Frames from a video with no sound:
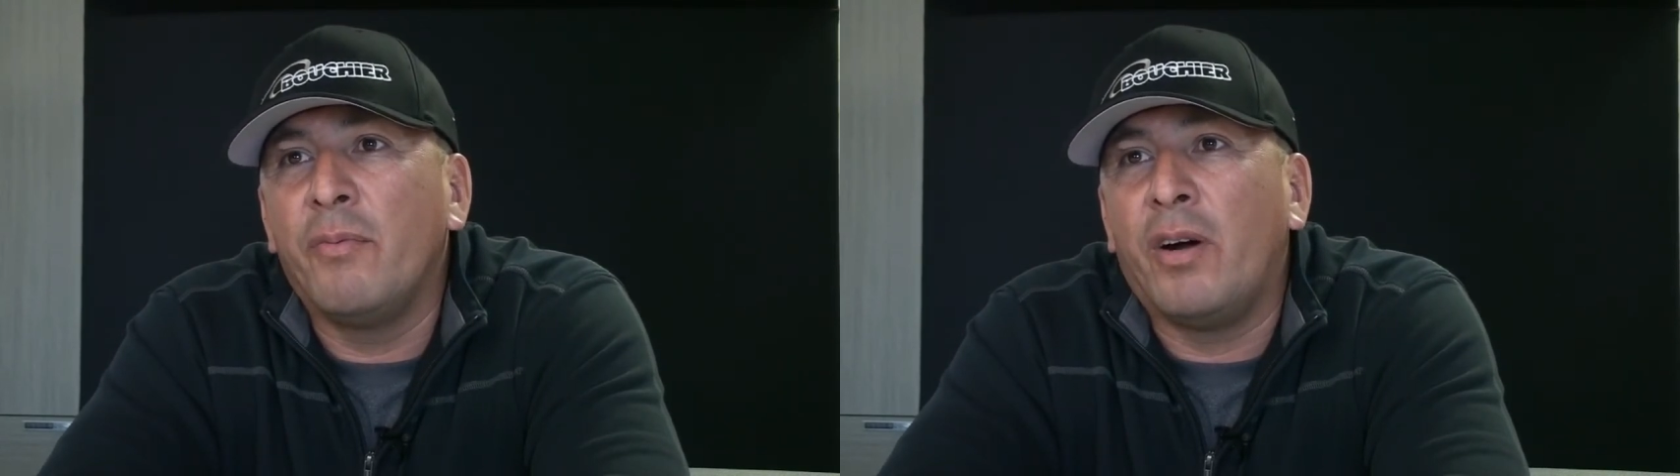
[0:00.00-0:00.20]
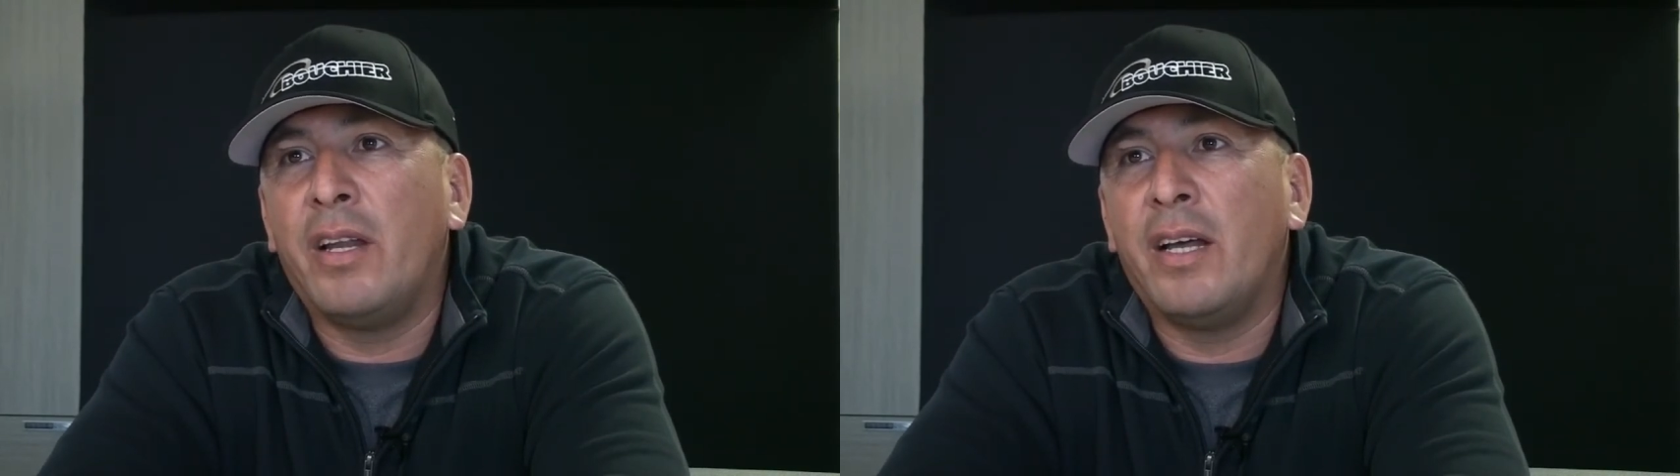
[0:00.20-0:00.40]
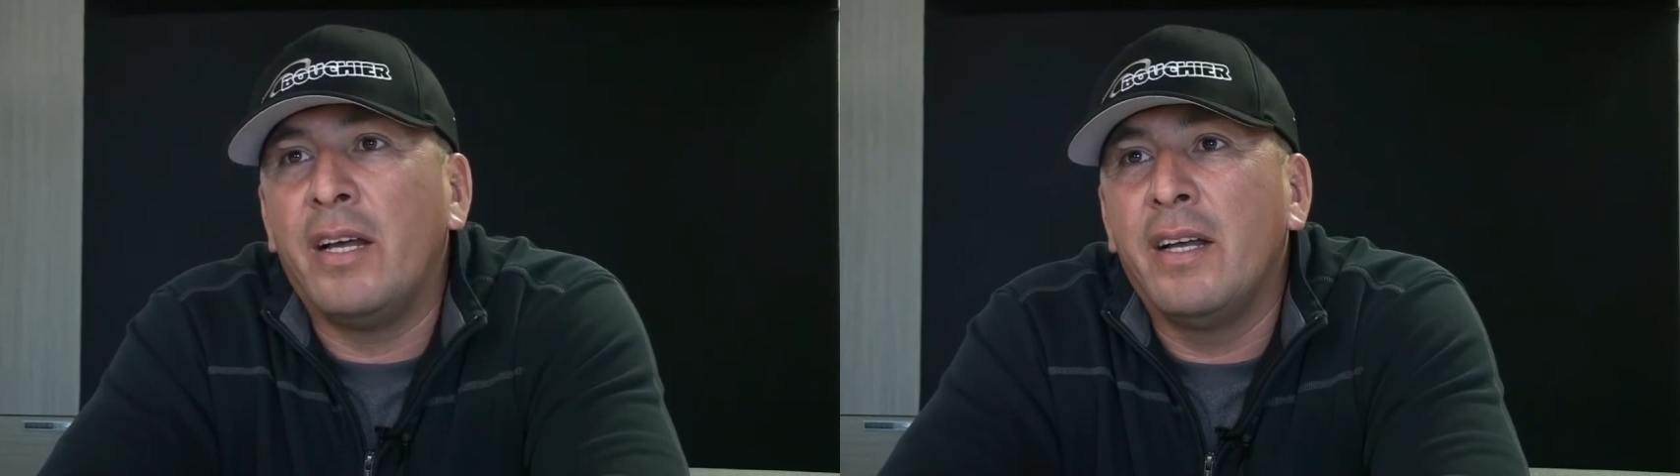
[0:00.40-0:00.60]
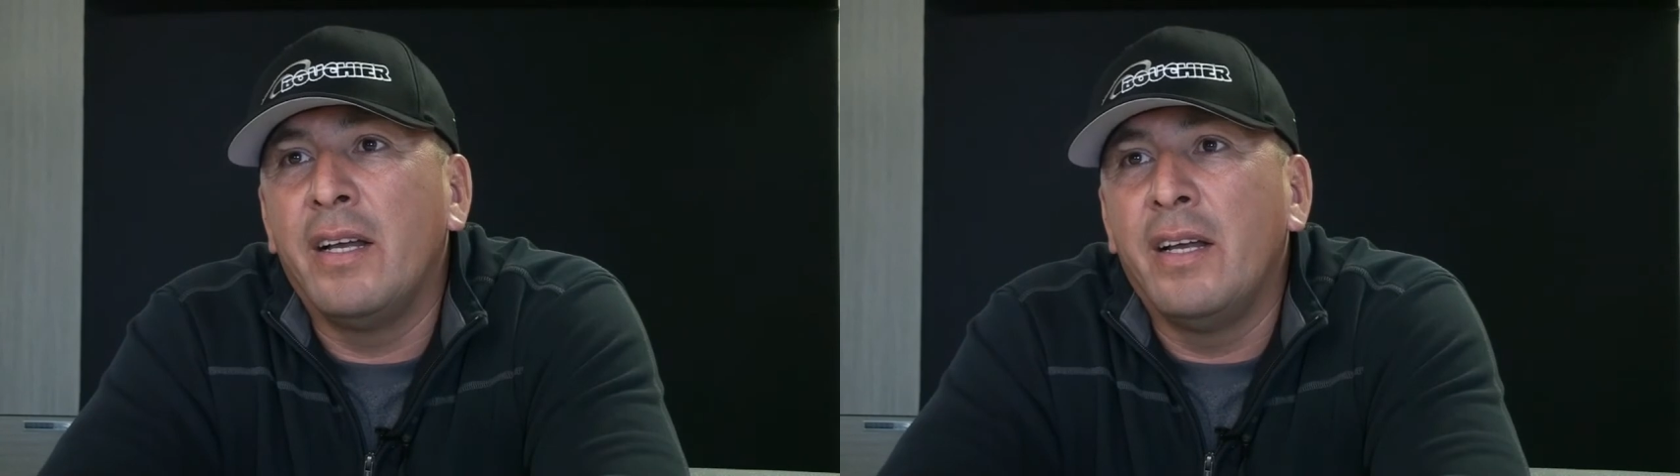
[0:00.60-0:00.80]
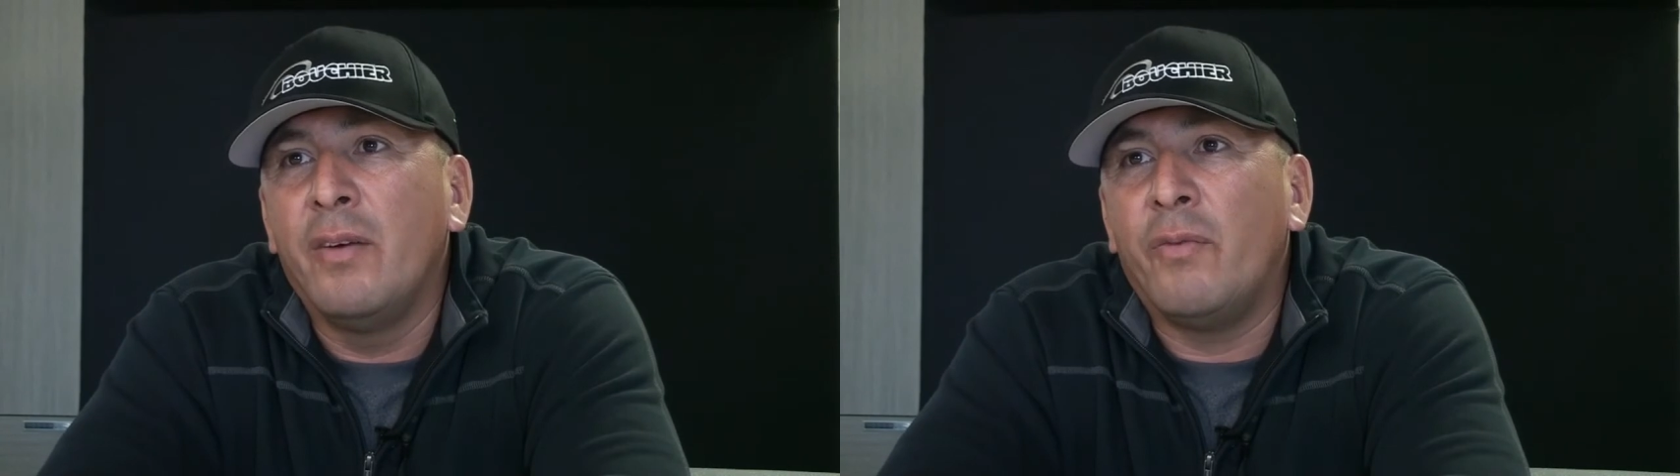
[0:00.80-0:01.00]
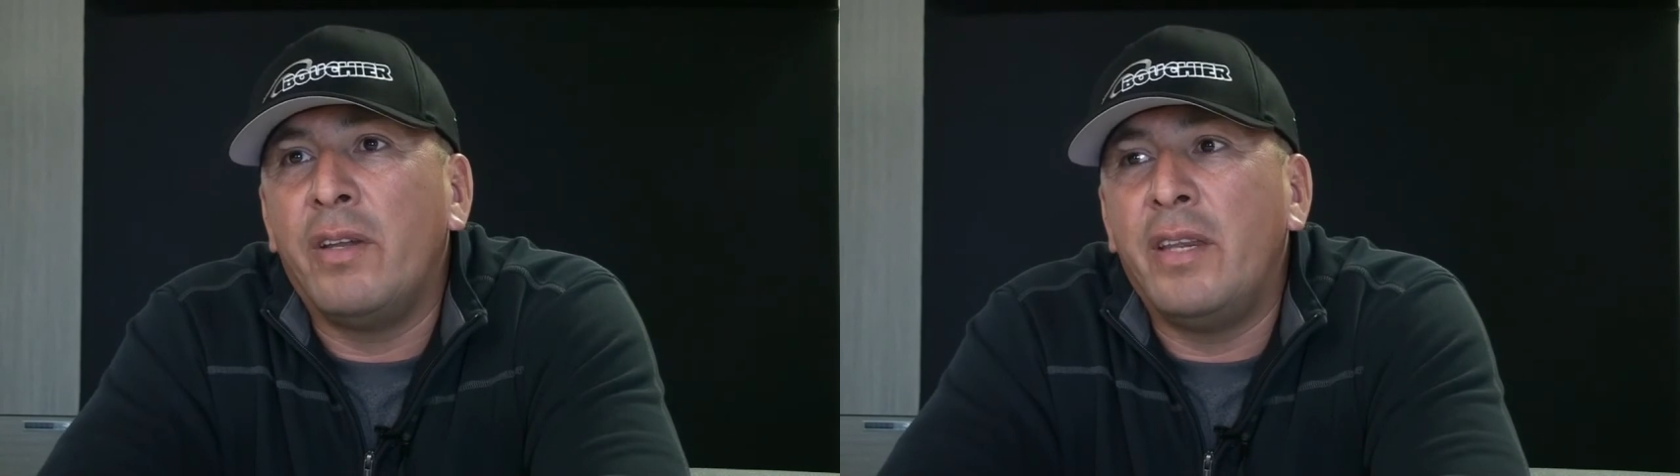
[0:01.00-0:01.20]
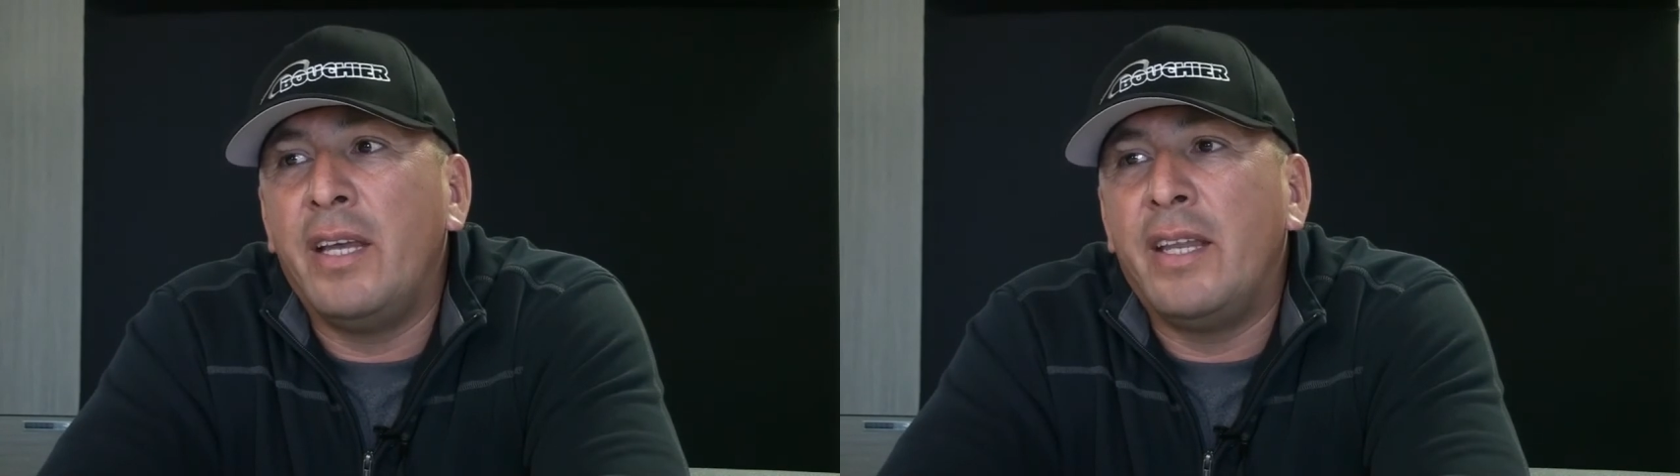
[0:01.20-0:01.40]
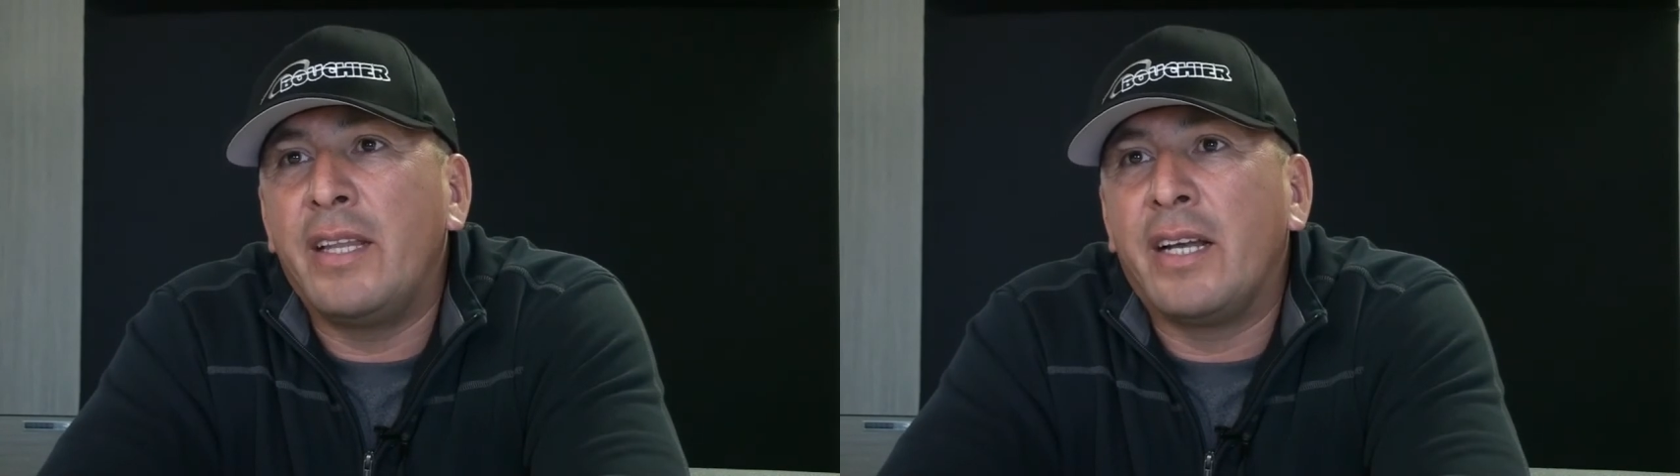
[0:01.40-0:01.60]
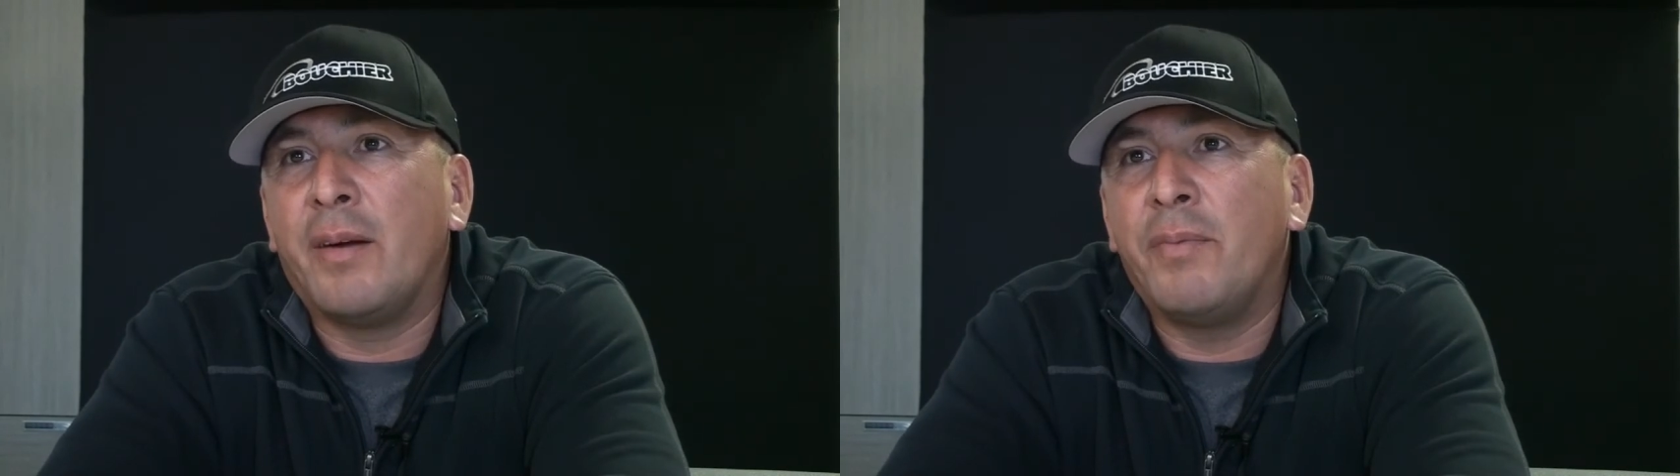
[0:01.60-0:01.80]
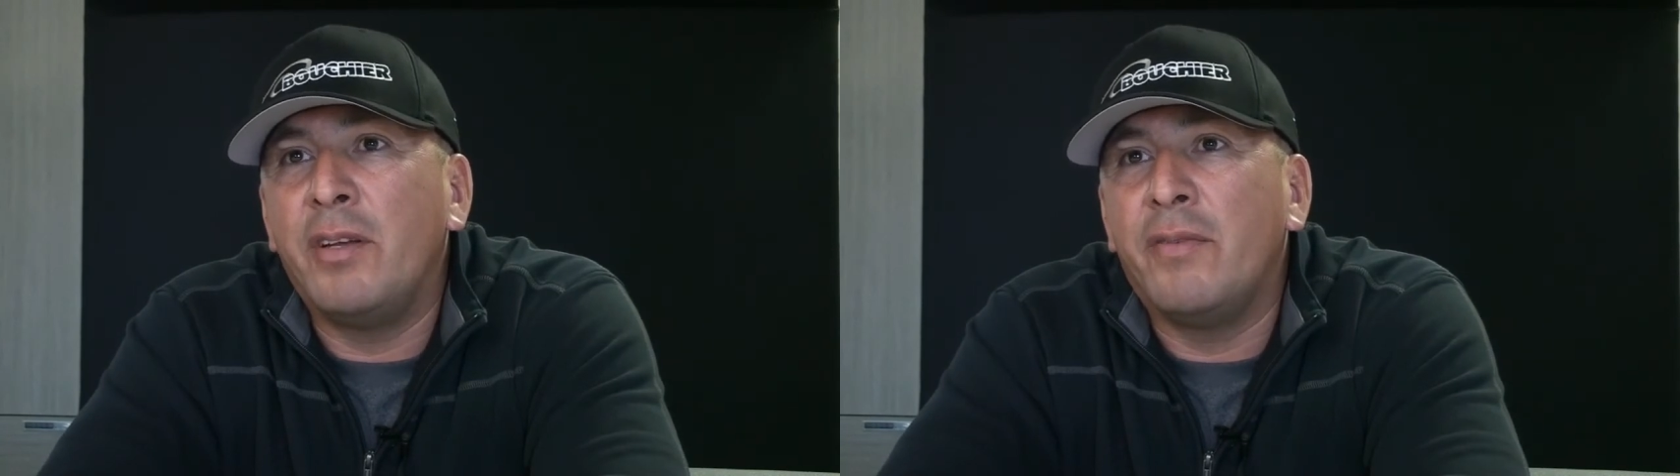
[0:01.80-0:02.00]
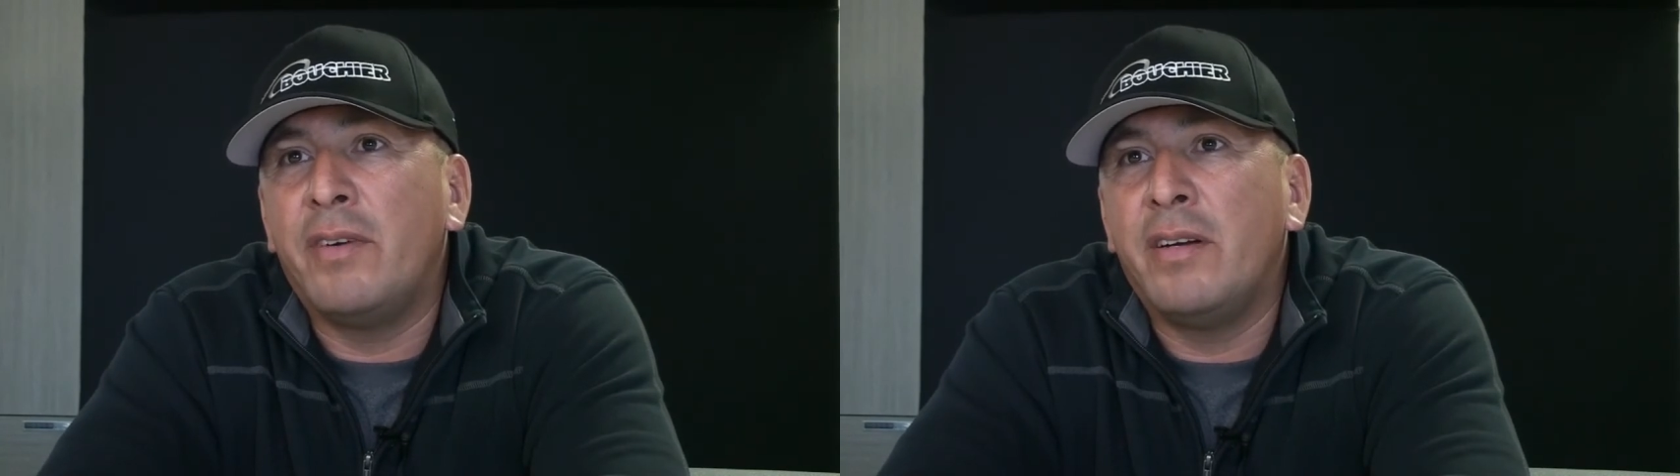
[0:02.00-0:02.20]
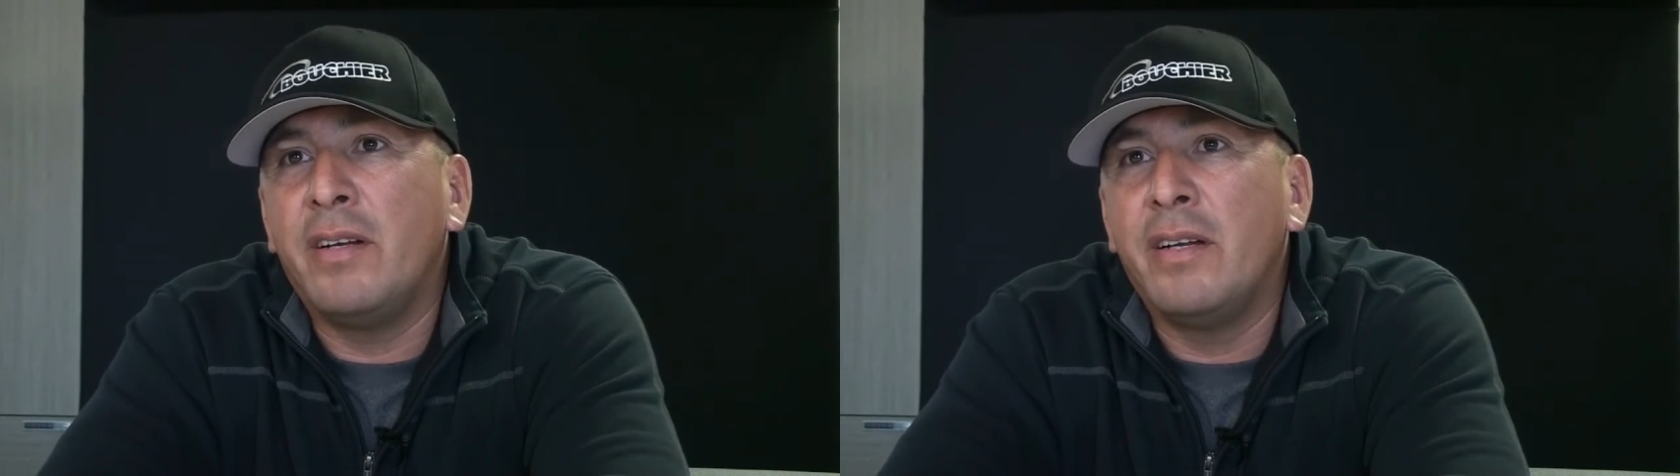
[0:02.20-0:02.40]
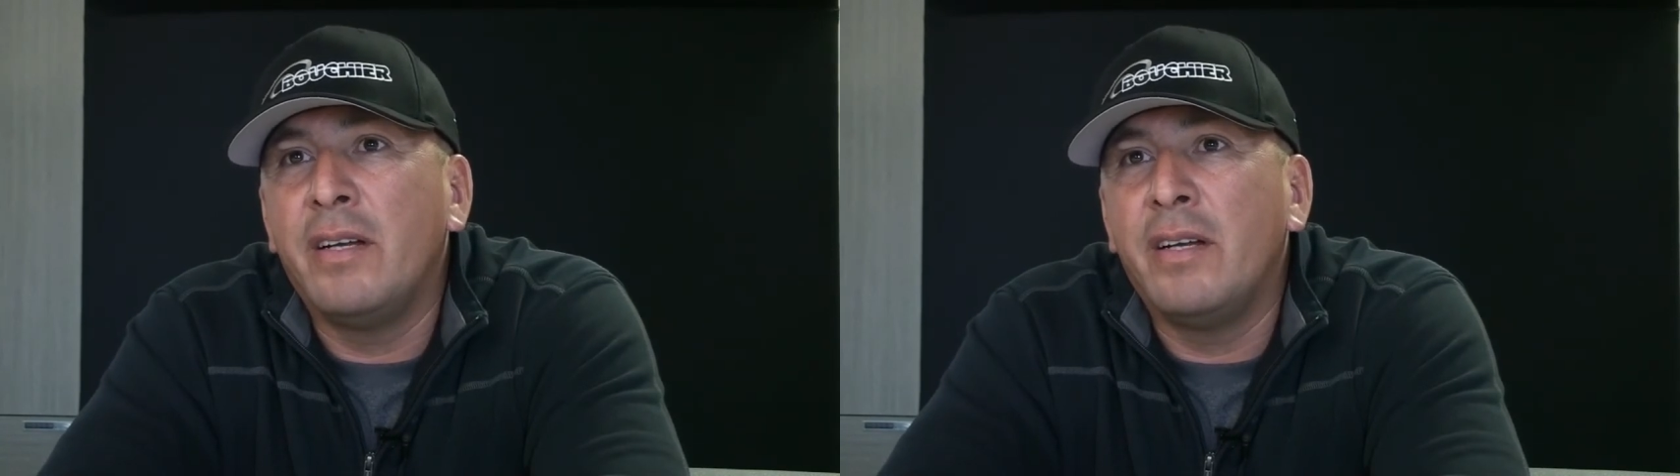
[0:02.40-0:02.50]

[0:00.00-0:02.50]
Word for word: want to one day take the company over.